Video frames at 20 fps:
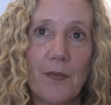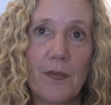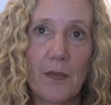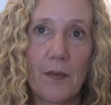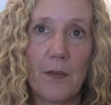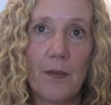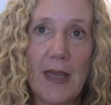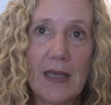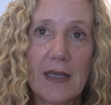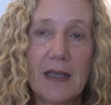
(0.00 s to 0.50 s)

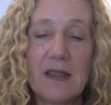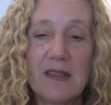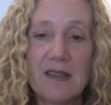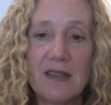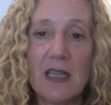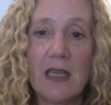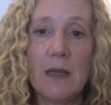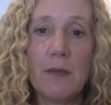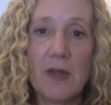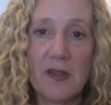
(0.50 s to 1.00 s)
make it
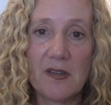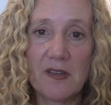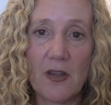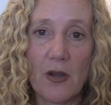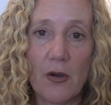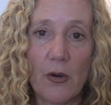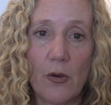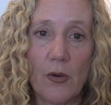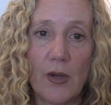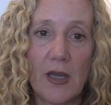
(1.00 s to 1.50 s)
seem as
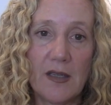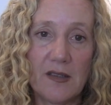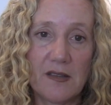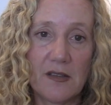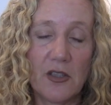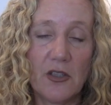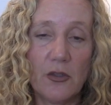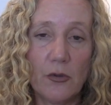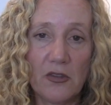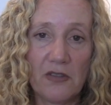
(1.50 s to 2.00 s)
though
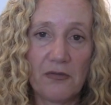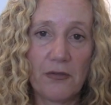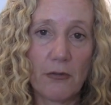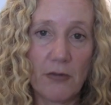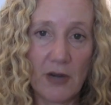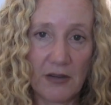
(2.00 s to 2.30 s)
it's a useful